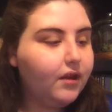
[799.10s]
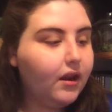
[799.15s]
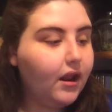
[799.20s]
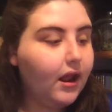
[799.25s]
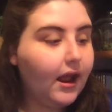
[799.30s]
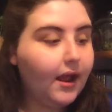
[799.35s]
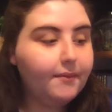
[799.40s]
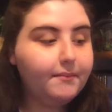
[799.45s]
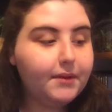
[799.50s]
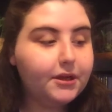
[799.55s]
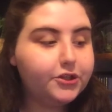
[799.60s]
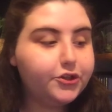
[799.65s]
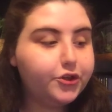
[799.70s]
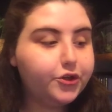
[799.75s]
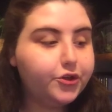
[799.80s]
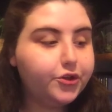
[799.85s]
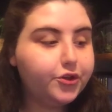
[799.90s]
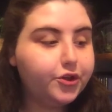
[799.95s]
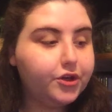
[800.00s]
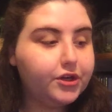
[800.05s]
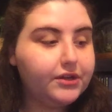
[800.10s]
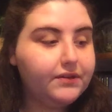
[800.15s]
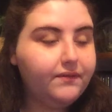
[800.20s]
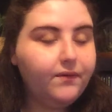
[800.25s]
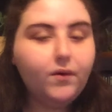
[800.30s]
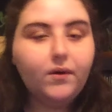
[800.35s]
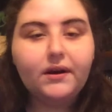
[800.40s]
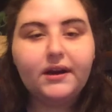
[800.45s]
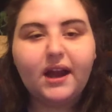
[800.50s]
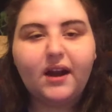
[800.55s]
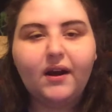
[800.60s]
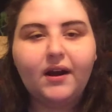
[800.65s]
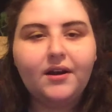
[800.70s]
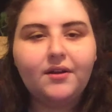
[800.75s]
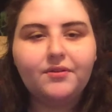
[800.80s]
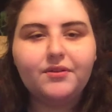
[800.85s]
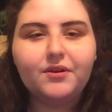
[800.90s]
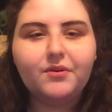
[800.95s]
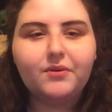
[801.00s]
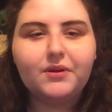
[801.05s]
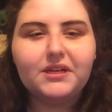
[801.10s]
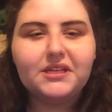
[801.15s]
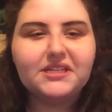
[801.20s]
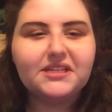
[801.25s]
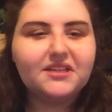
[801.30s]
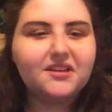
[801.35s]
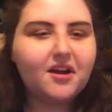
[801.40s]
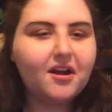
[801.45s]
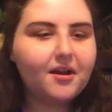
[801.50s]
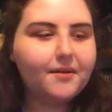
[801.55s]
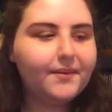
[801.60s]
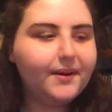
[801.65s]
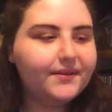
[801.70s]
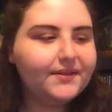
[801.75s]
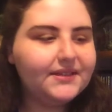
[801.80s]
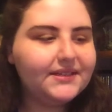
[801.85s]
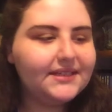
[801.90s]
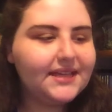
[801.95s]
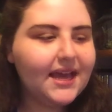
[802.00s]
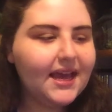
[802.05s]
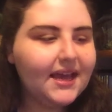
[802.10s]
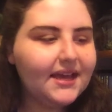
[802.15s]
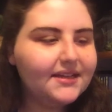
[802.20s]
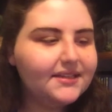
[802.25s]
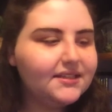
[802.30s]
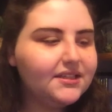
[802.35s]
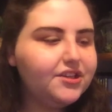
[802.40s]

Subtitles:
at measure 34 now. I don't think we need to talk about these heys.